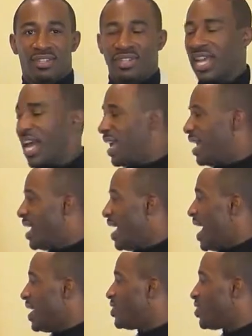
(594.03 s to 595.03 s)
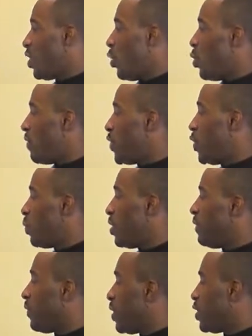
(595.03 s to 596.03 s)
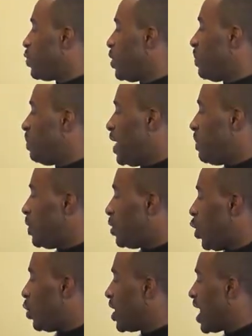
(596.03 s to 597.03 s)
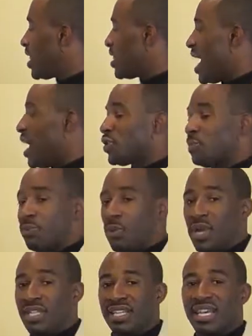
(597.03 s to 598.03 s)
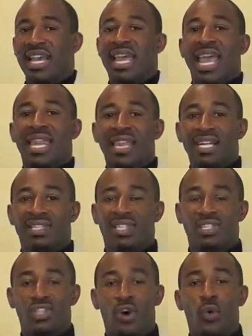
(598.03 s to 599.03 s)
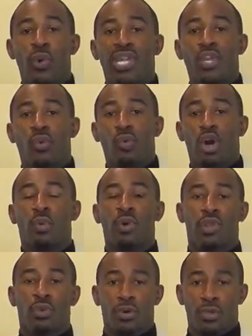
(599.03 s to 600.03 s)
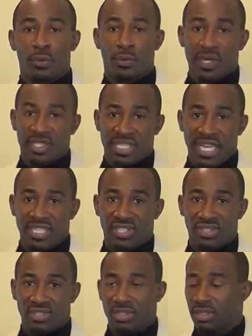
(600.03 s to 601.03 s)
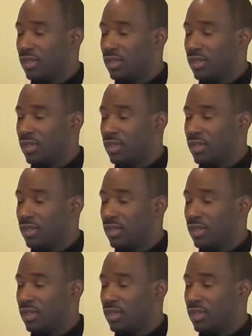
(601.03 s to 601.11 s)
Okay? And so if you were in front of 20 people and only got 1,000 points, it lets us know we need to work with you on your presentation.